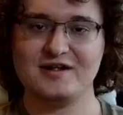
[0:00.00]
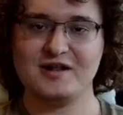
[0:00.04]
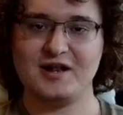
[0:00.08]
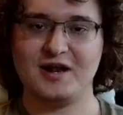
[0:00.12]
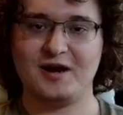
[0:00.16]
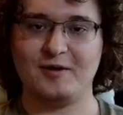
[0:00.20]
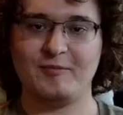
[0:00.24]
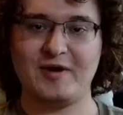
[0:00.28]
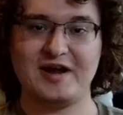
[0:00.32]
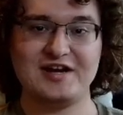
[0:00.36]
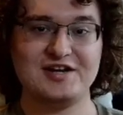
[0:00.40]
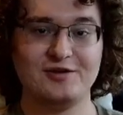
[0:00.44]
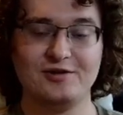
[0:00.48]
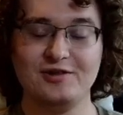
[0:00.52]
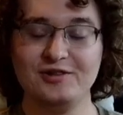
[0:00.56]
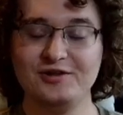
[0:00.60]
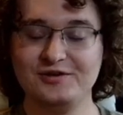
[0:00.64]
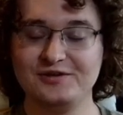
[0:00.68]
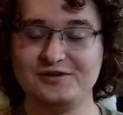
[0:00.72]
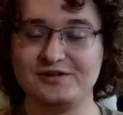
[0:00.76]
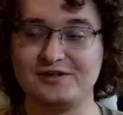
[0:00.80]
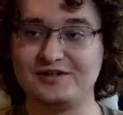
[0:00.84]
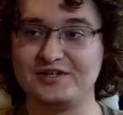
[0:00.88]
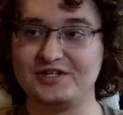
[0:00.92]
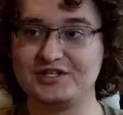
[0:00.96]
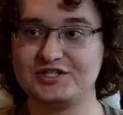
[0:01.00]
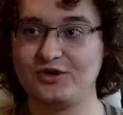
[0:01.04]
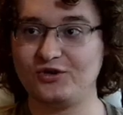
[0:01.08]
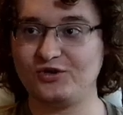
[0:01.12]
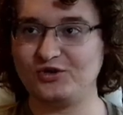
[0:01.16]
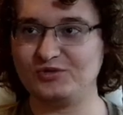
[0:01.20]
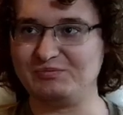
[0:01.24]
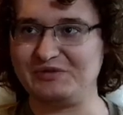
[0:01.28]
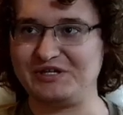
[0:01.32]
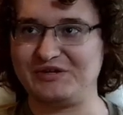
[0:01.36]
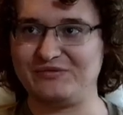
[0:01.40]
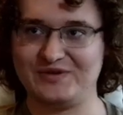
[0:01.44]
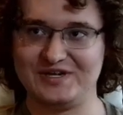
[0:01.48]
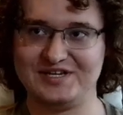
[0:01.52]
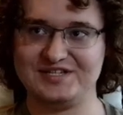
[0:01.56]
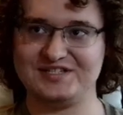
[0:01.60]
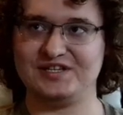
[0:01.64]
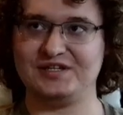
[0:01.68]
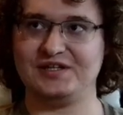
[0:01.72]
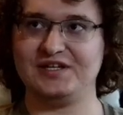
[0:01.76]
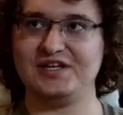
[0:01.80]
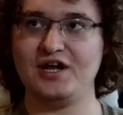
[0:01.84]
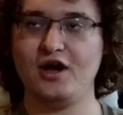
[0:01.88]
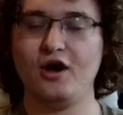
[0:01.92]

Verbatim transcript: my brother told me recently.